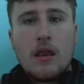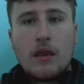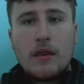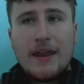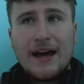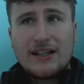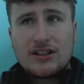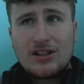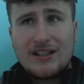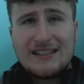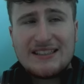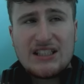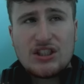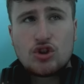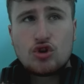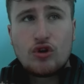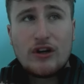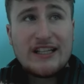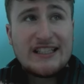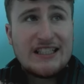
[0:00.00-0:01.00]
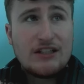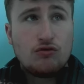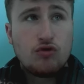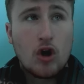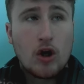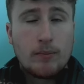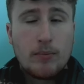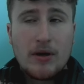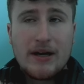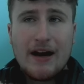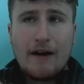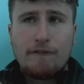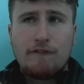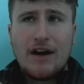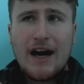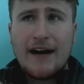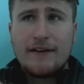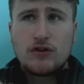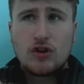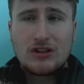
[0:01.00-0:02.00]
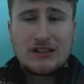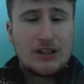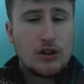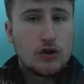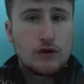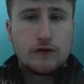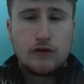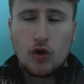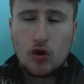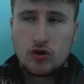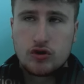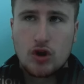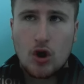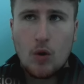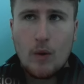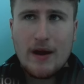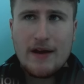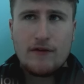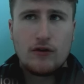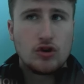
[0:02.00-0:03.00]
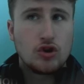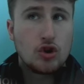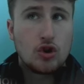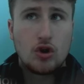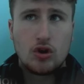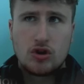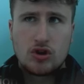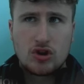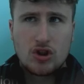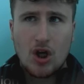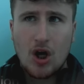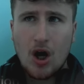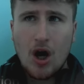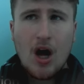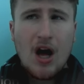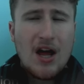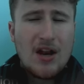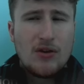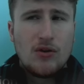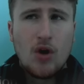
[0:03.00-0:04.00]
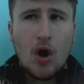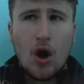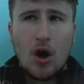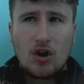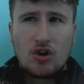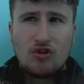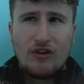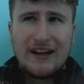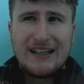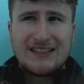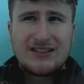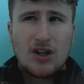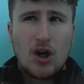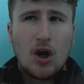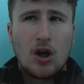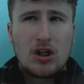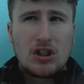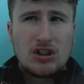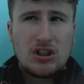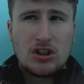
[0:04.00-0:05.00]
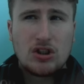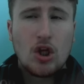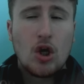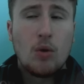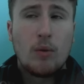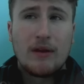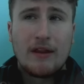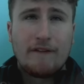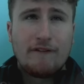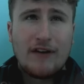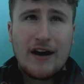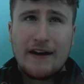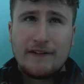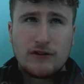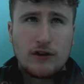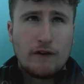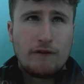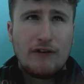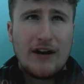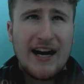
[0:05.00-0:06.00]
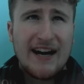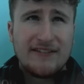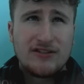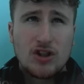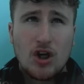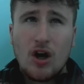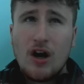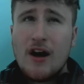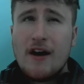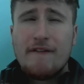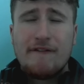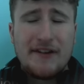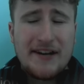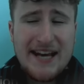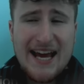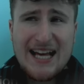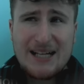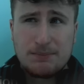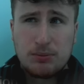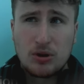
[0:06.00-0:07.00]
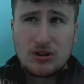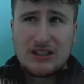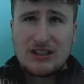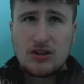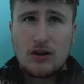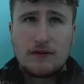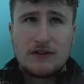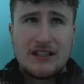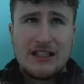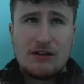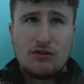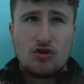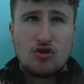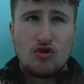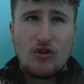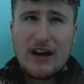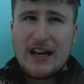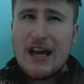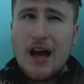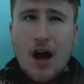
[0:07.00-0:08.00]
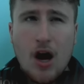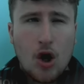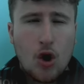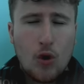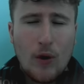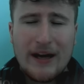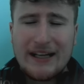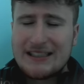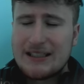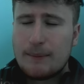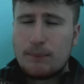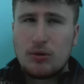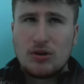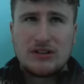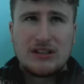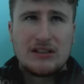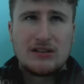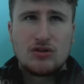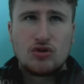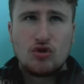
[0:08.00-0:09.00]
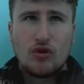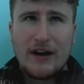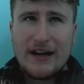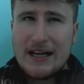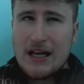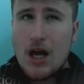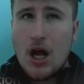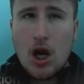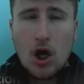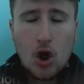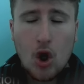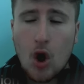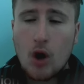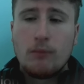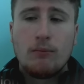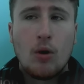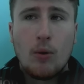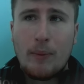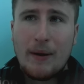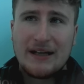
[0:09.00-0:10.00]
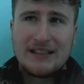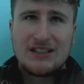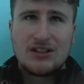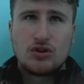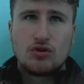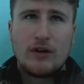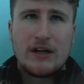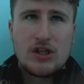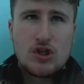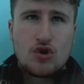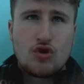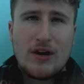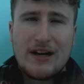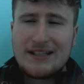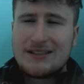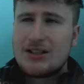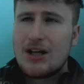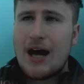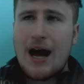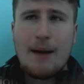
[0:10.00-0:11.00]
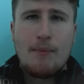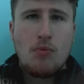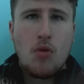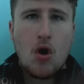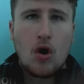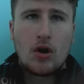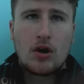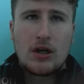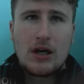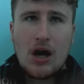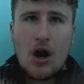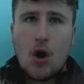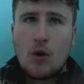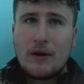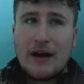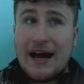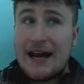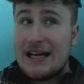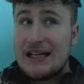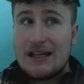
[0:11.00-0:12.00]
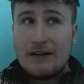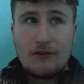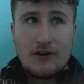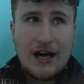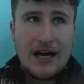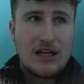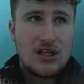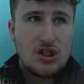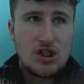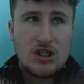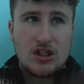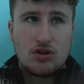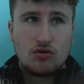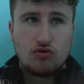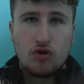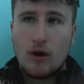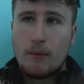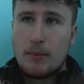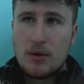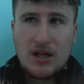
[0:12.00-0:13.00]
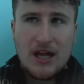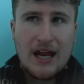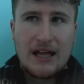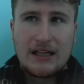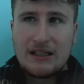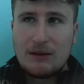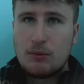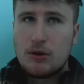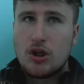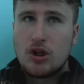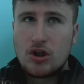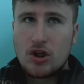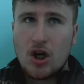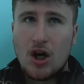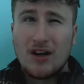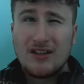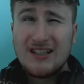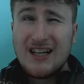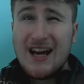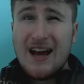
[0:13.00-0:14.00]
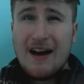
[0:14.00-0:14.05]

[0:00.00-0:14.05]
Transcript: Next on this is Trinity Rodman. Now, 5-star skills, 4-star weave was a good start. Not a great start because you do want the 5-star, 5-star. Finesse plus is obviously great. Quick step plus is great. Long ball pass is great. Trickster, I'm not going to hold any different energy to Rodman than I did with the other cards.